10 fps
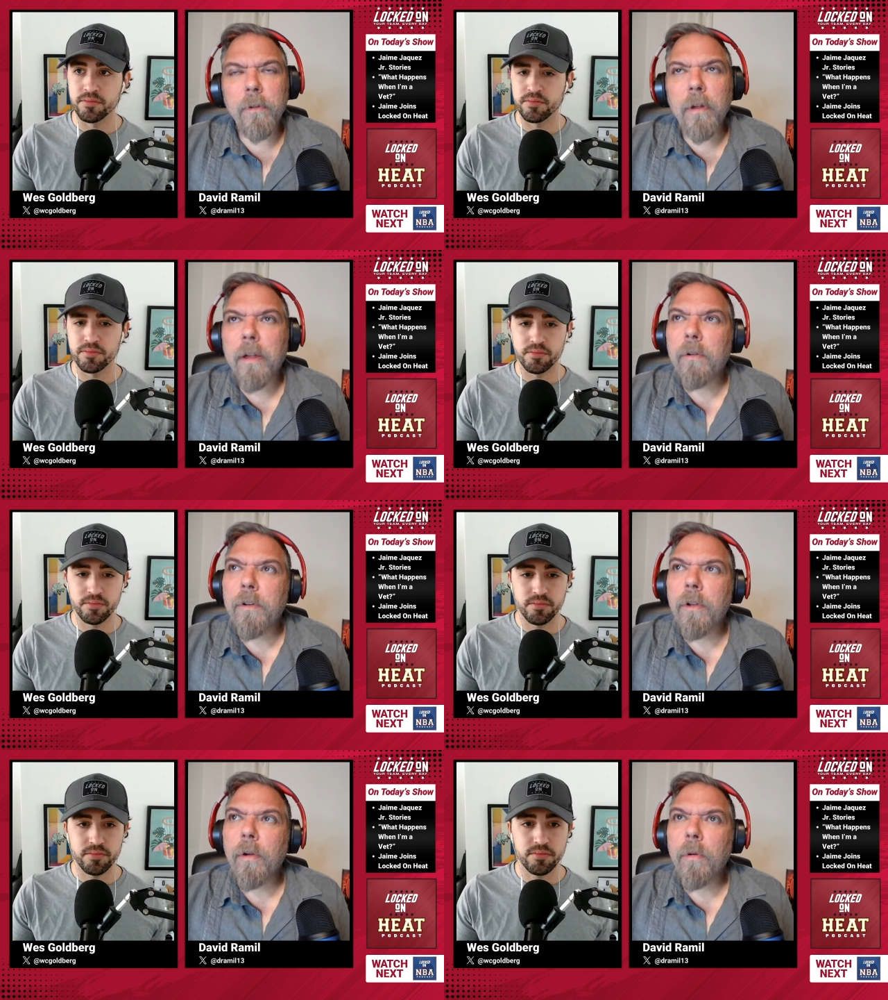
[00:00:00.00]
Speaker 1: I don't
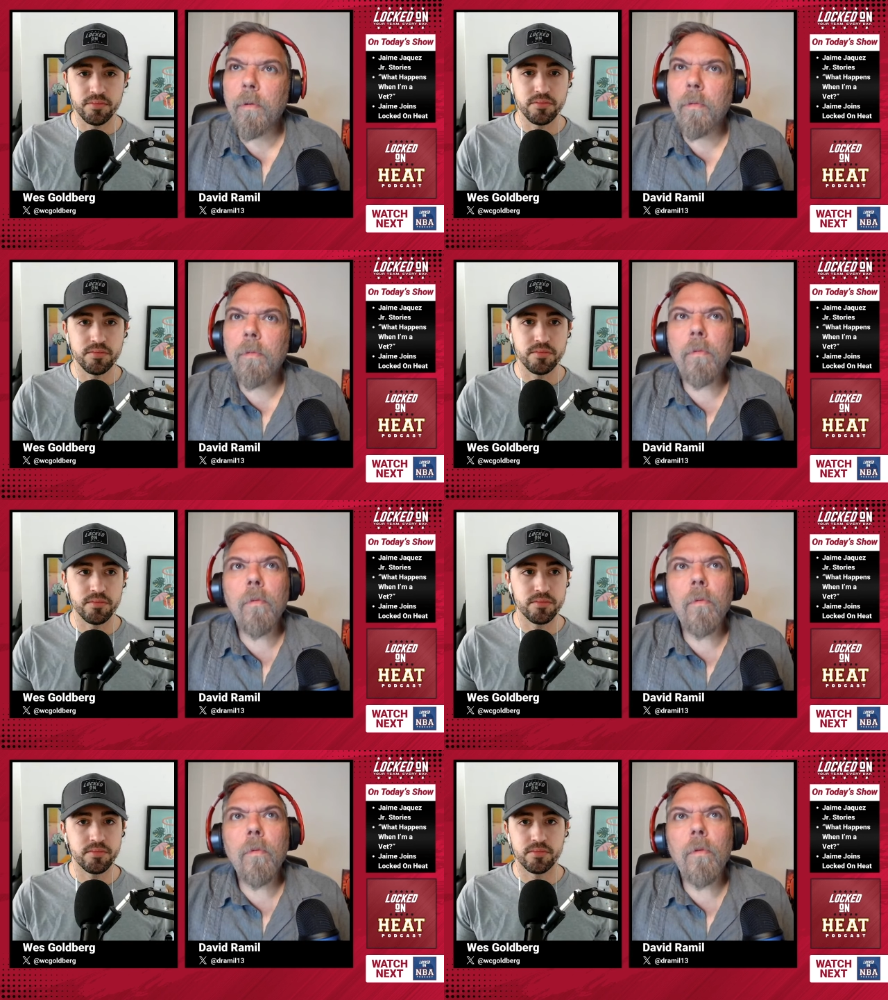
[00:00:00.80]
know.
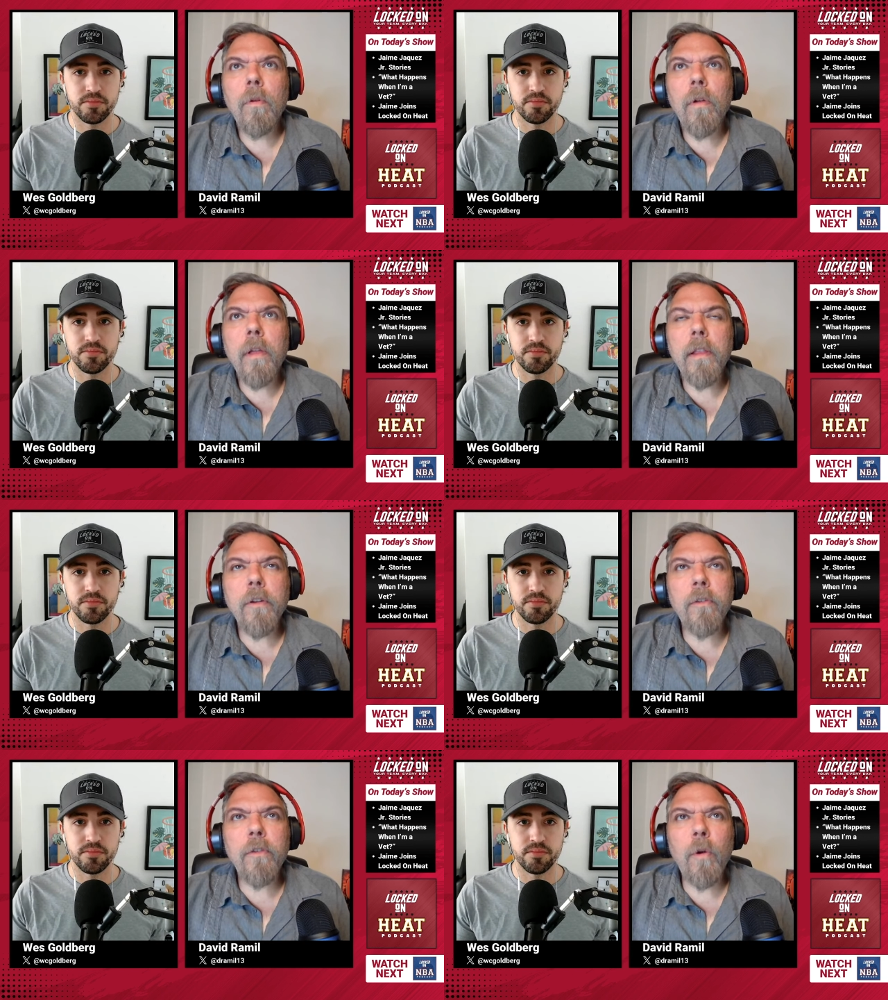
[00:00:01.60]

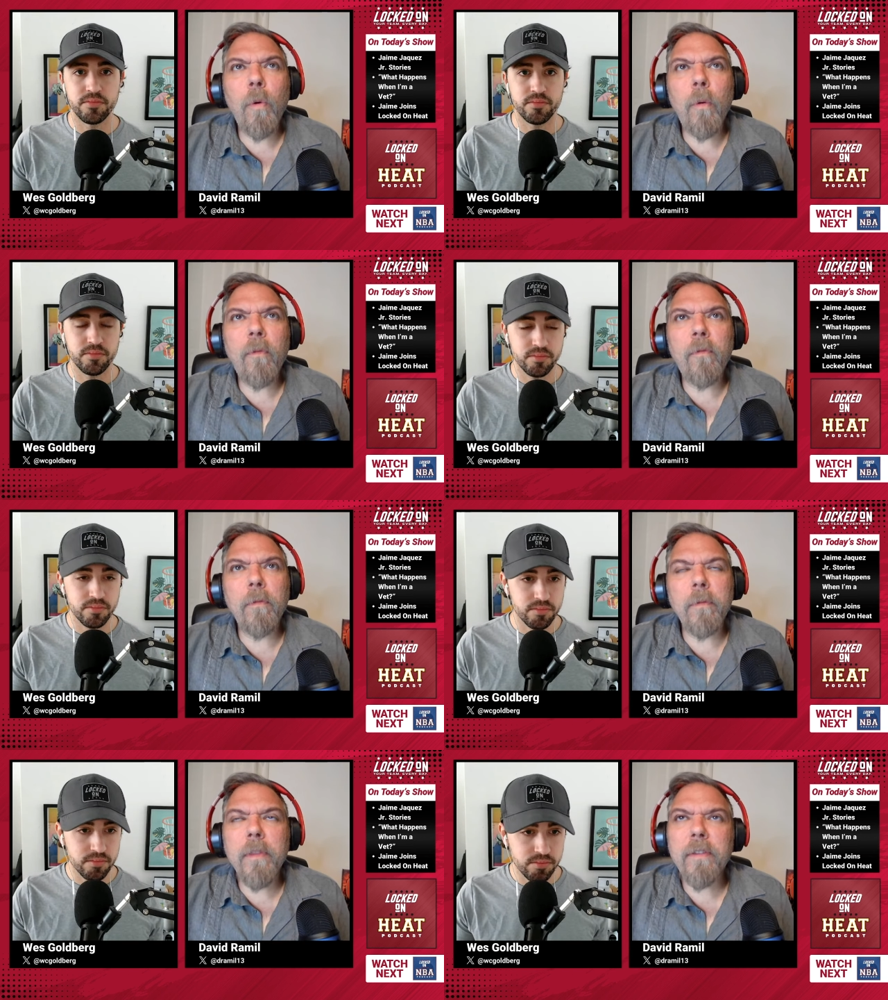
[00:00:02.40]
There's no
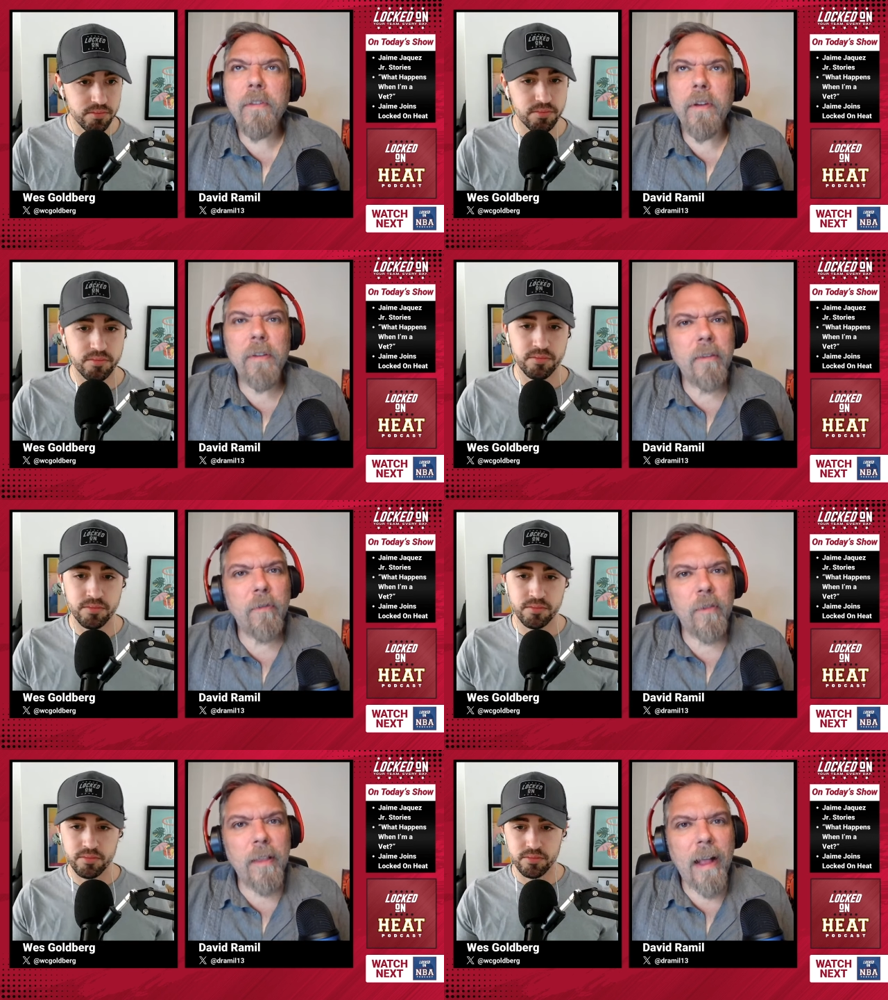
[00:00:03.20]
necessarily
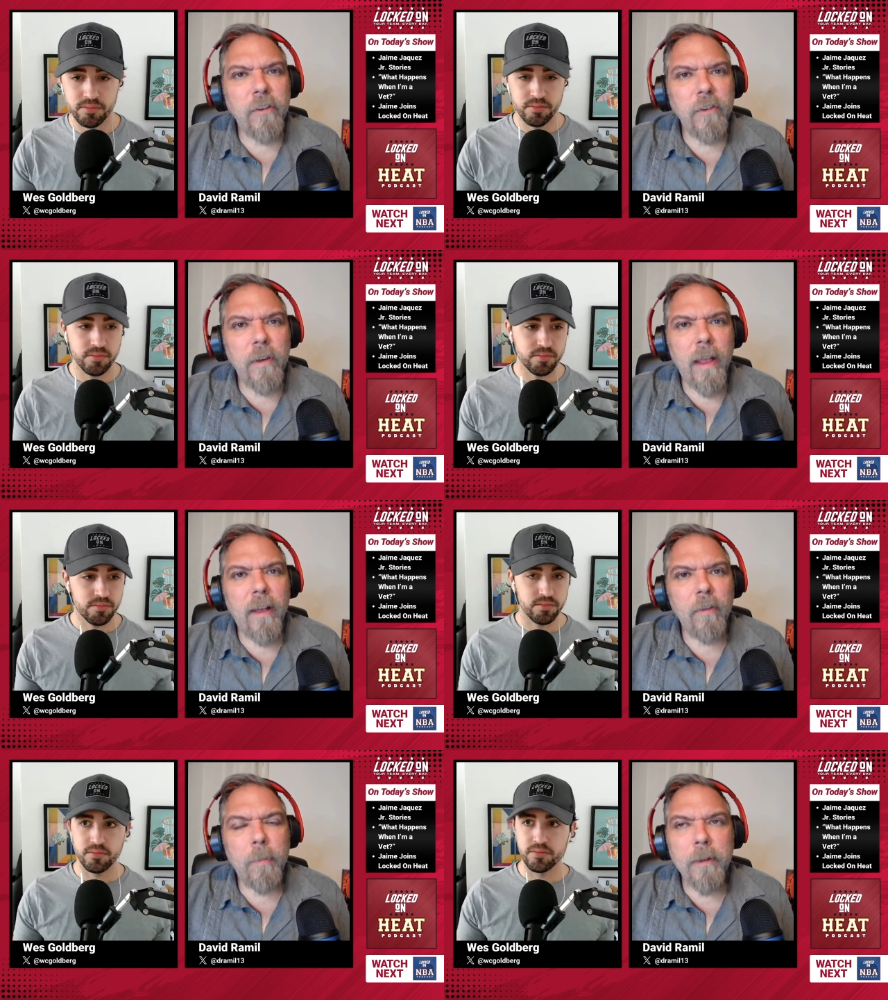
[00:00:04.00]
flashy
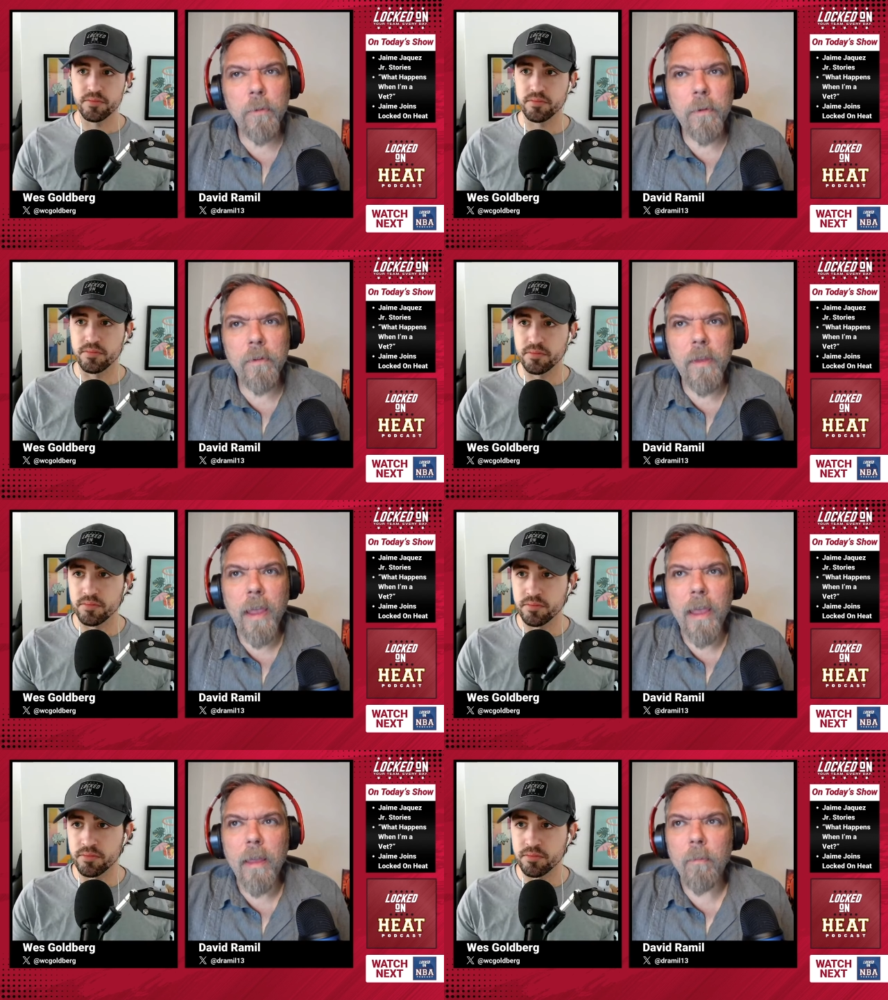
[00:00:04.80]
aspect to his
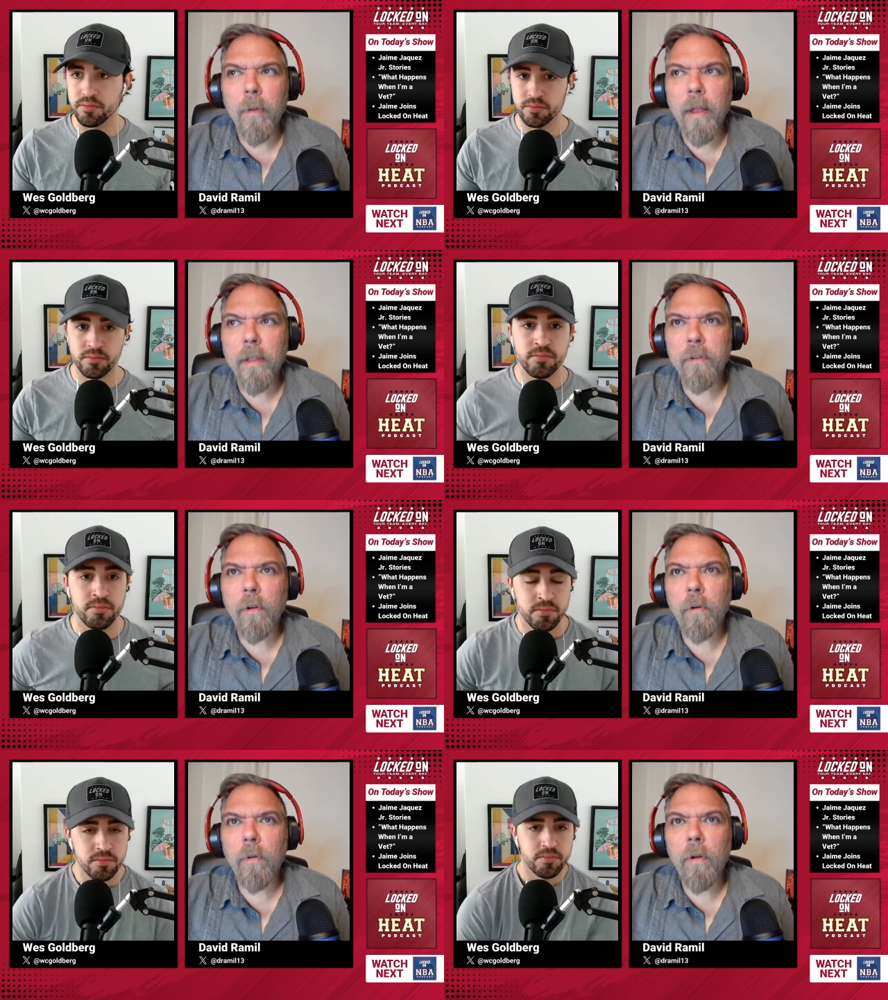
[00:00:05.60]
game, and
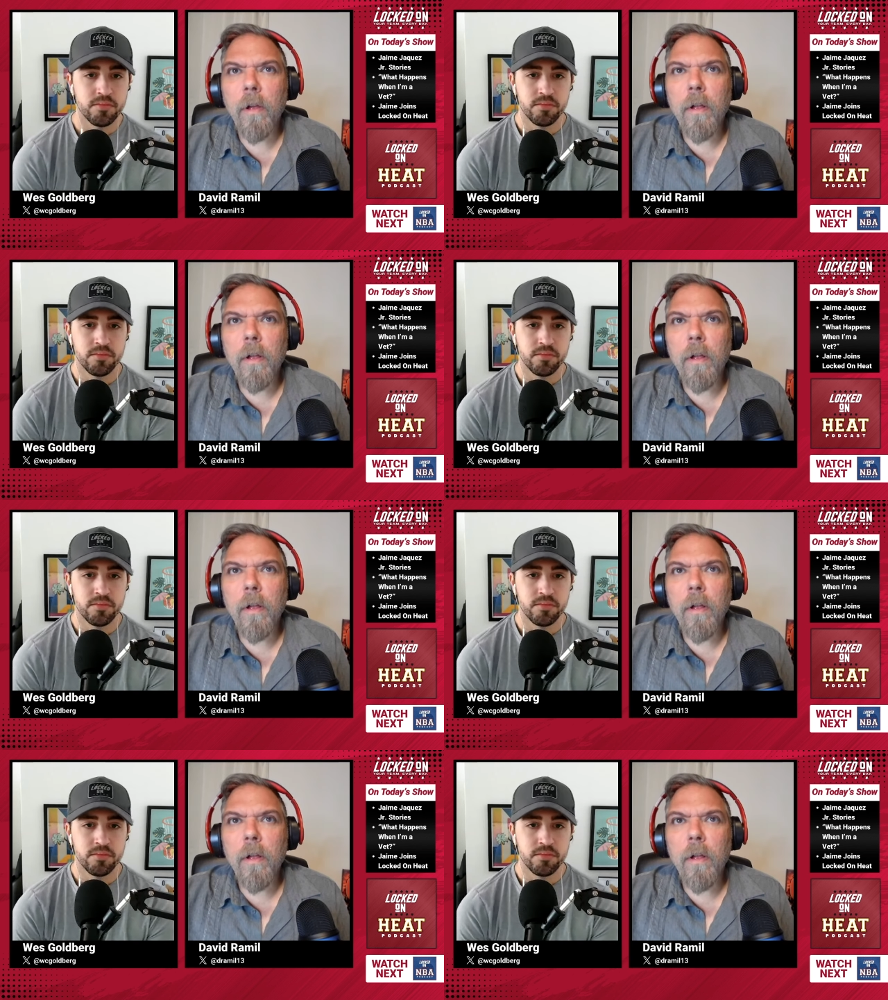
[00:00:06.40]
so